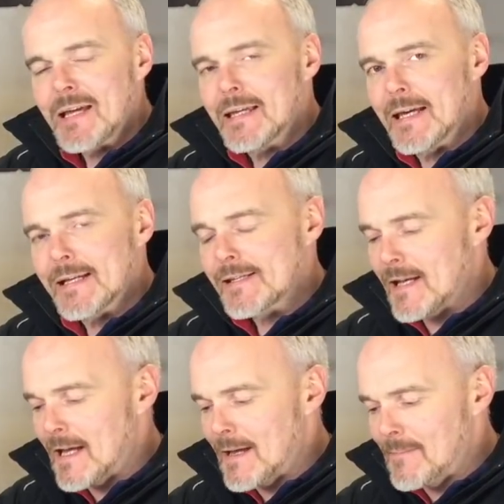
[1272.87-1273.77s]
Yes,
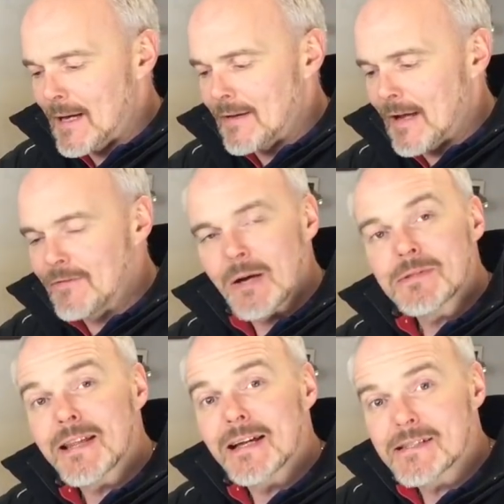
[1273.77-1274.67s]
I've come
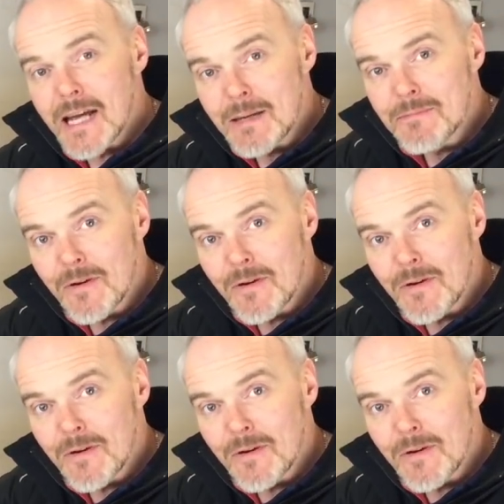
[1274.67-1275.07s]
to that time